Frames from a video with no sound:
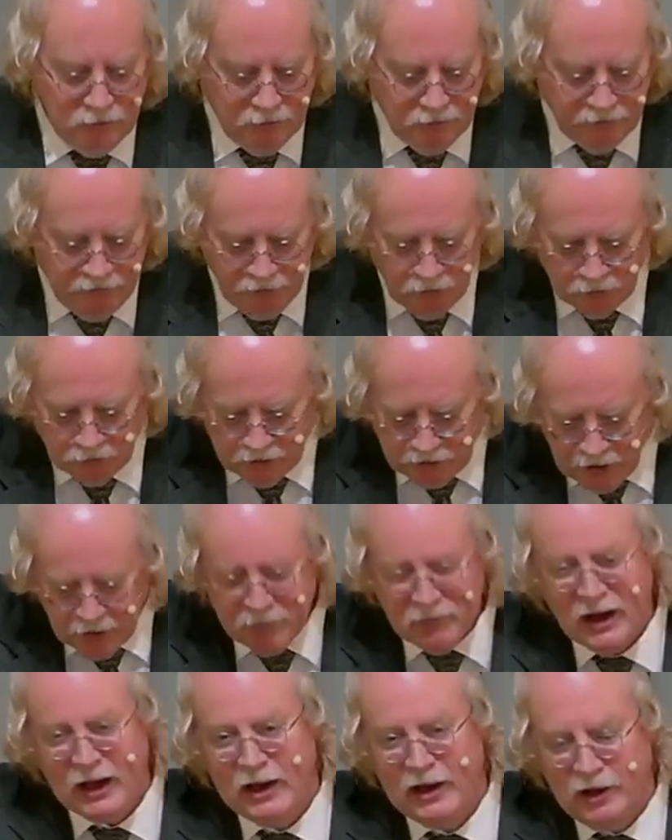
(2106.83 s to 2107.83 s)
if you cut
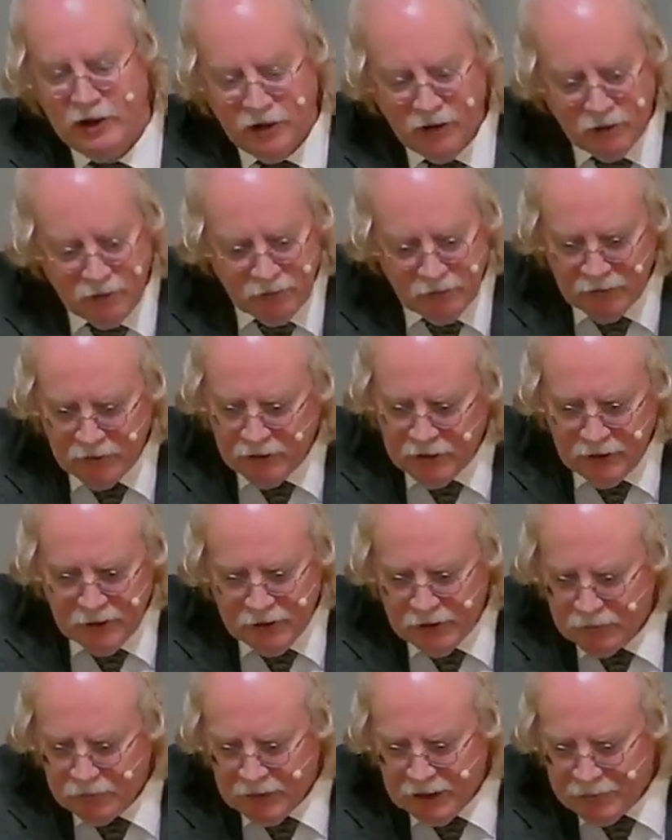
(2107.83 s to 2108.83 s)
my hair,
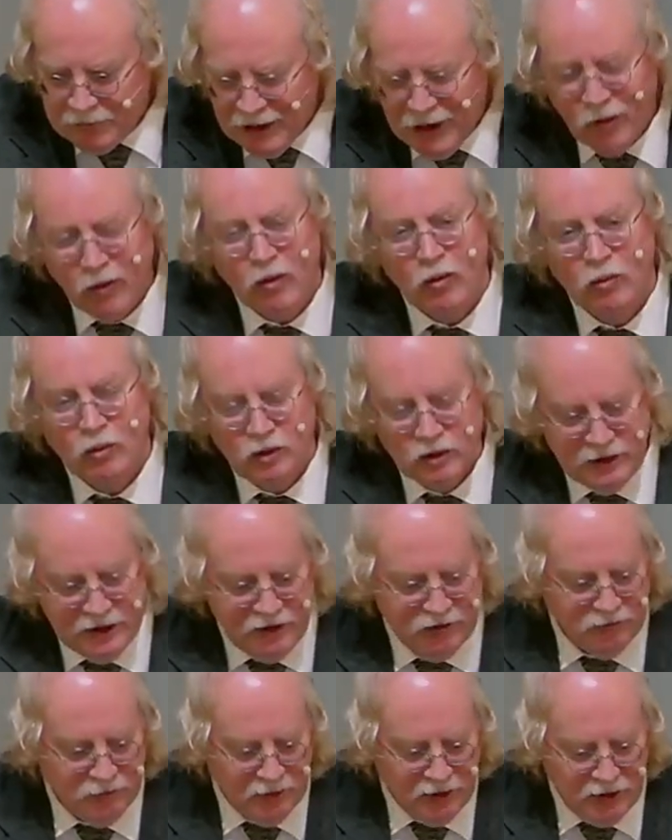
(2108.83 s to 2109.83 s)
my power will
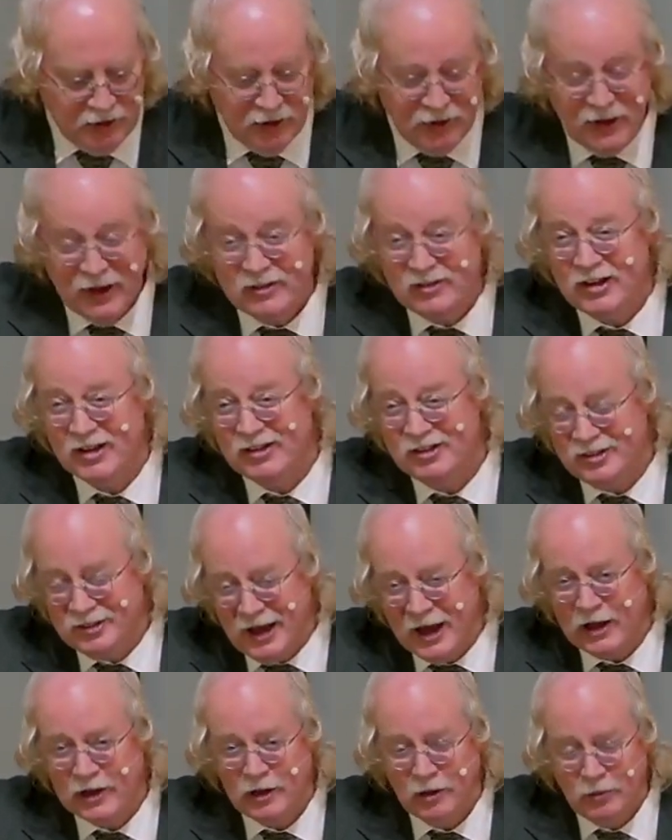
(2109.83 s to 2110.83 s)
leave me. And that's
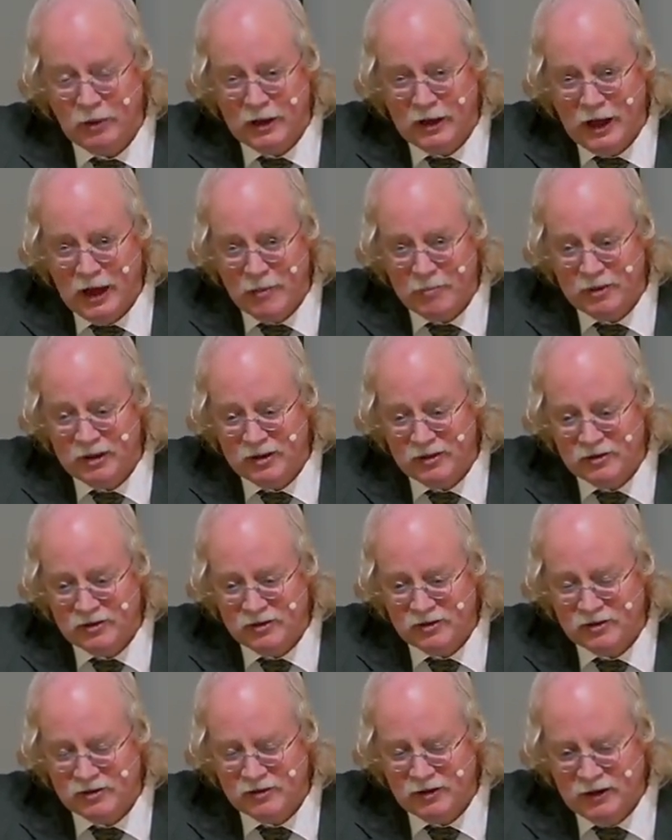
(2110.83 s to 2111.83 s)
exactly what
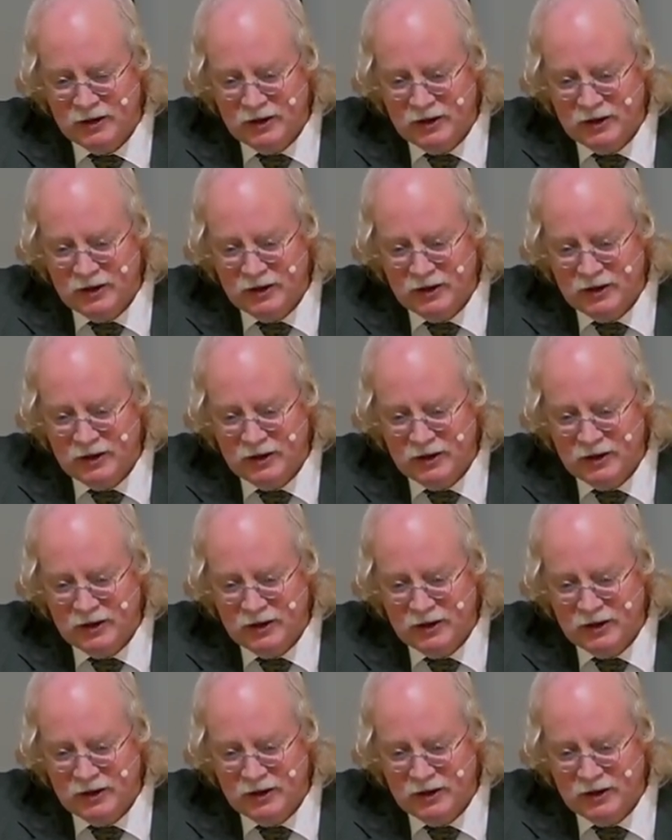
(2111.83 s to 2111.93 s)
happens.